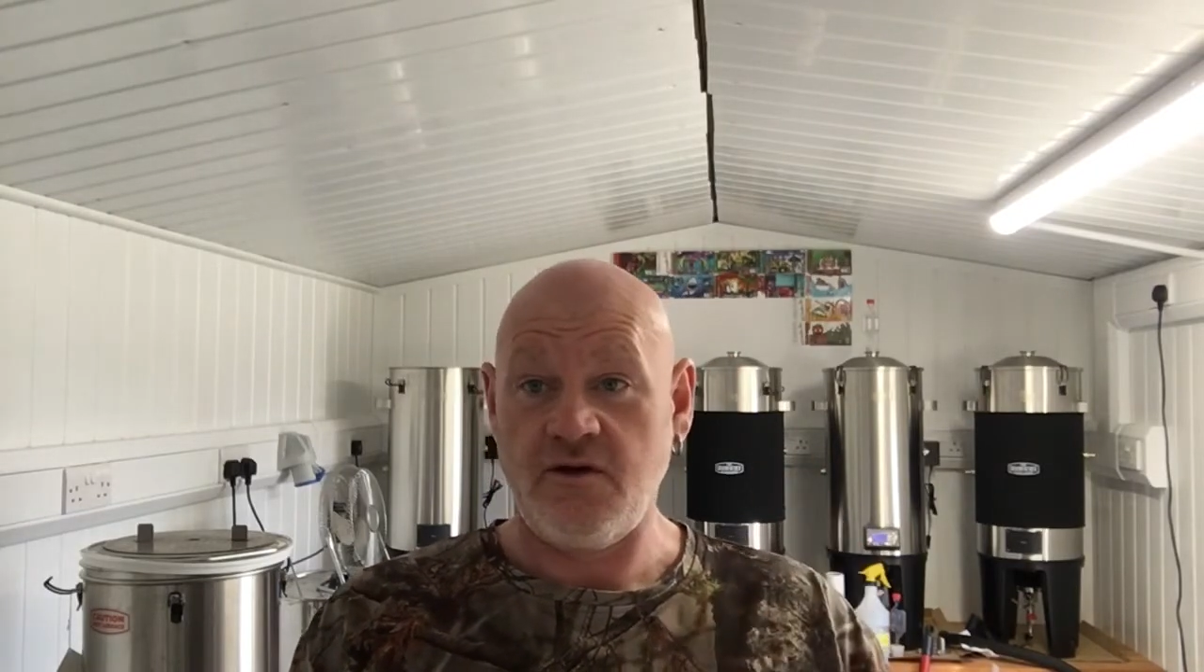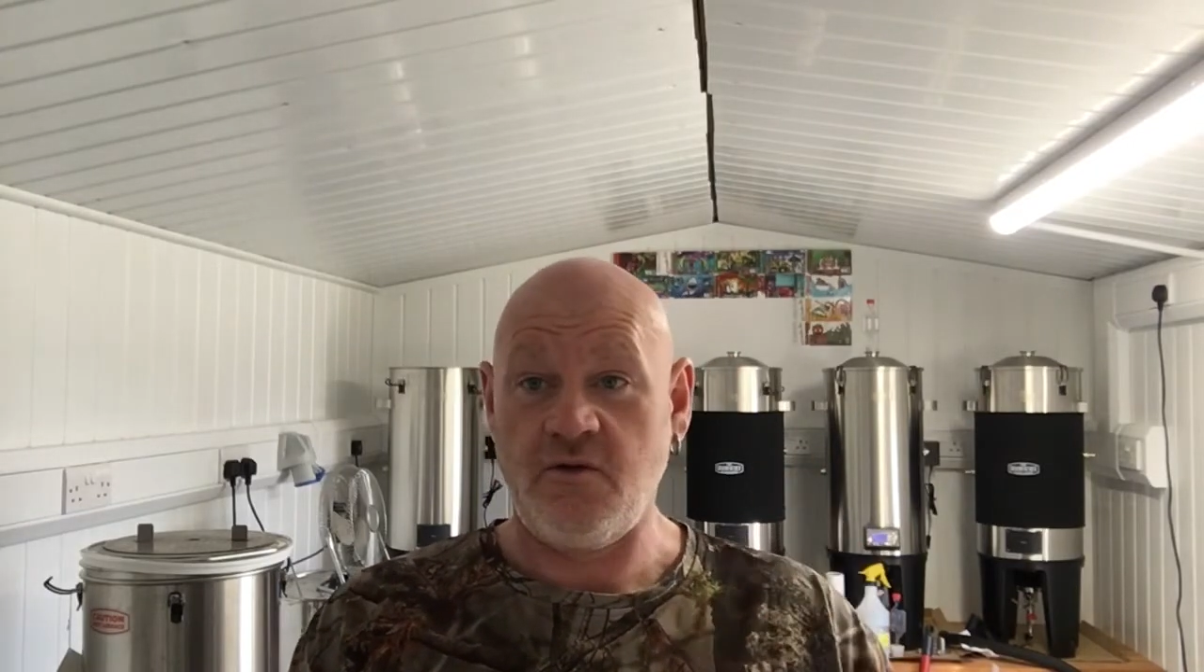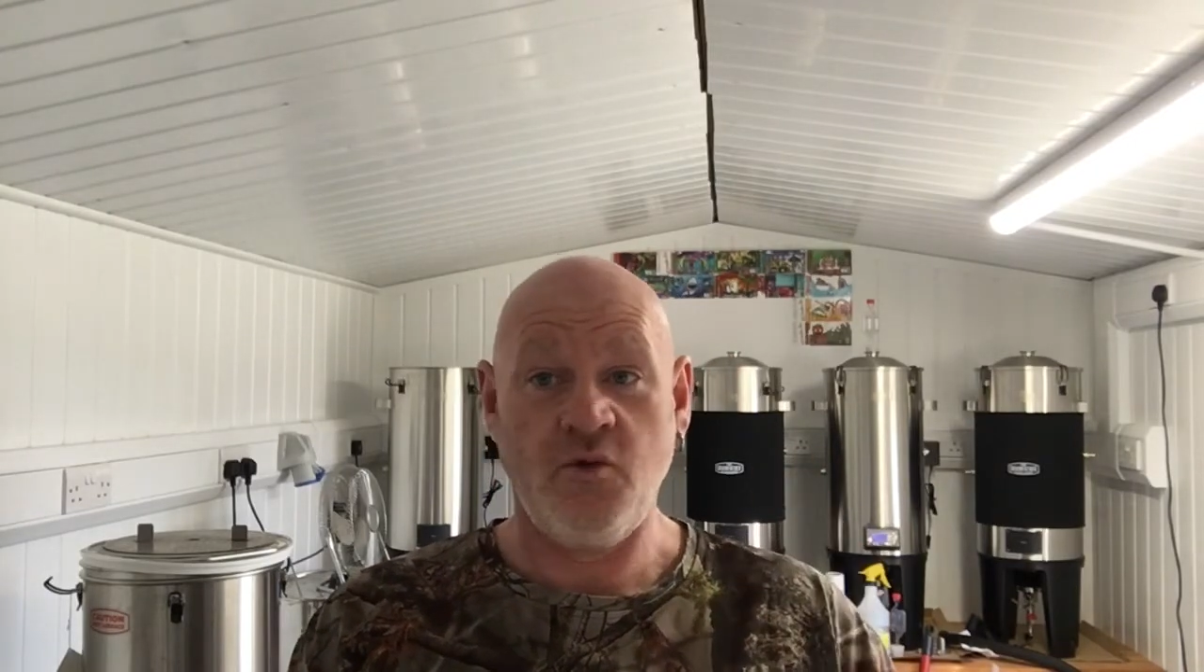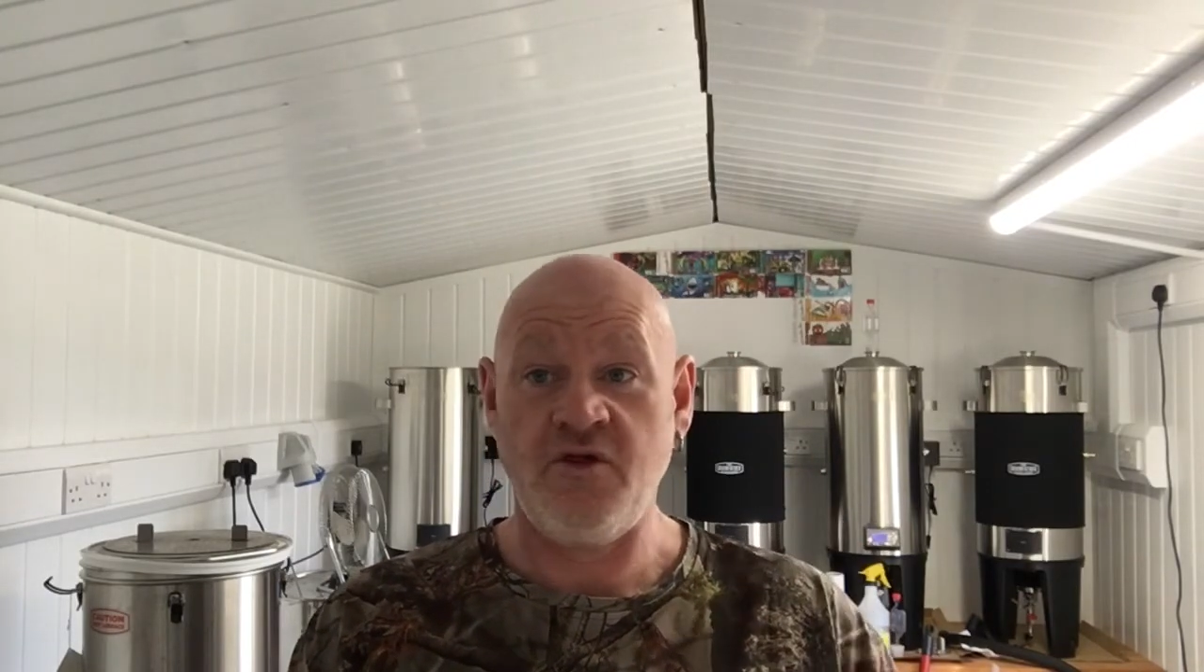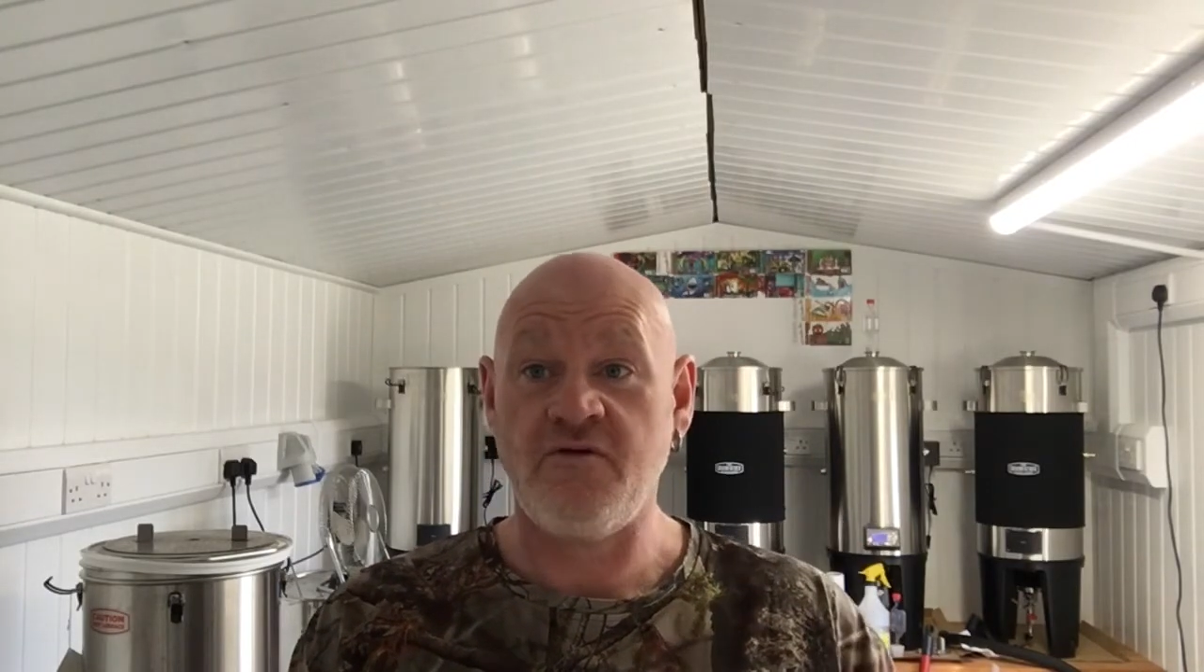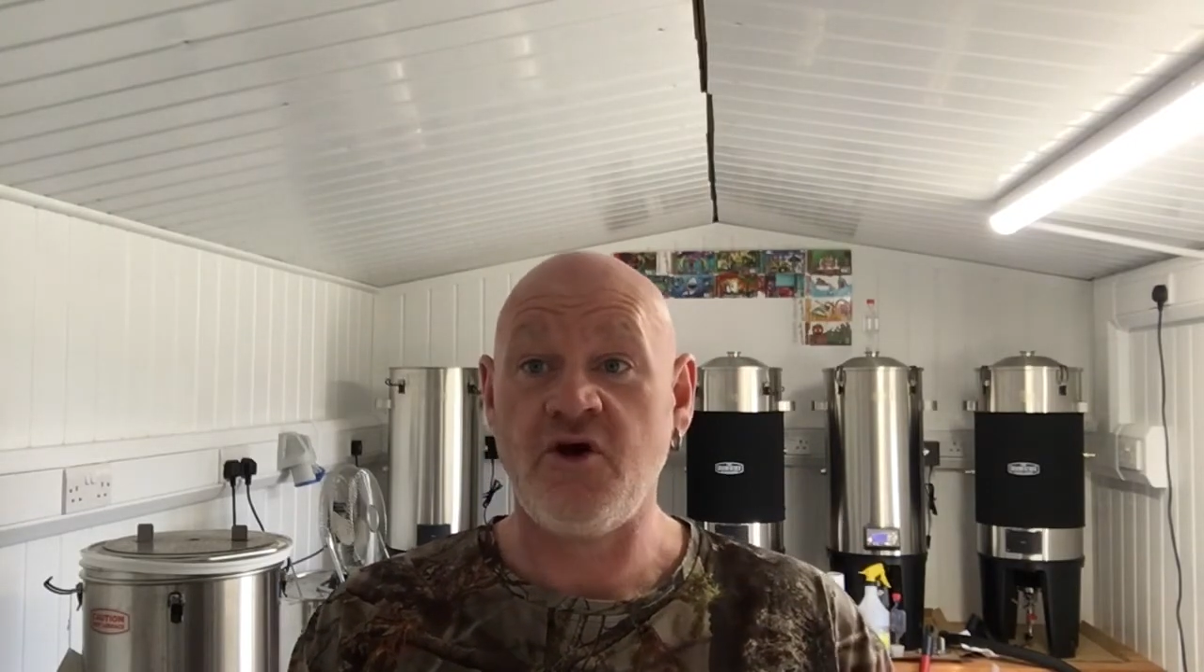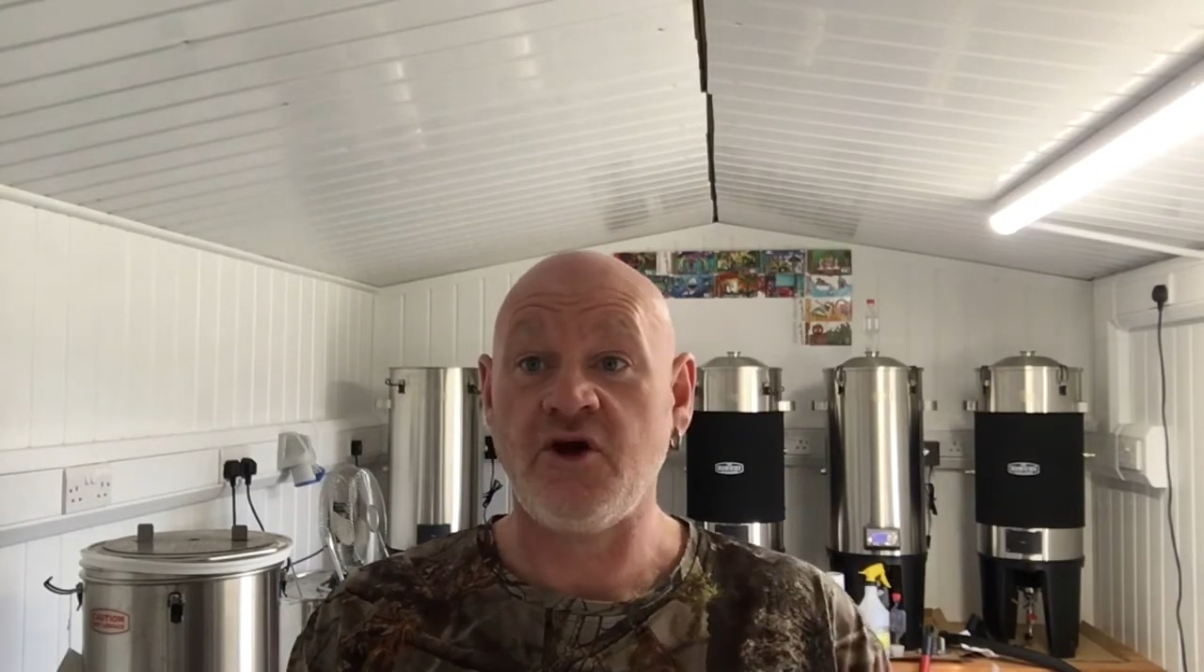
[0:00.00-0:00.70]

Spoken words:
whether I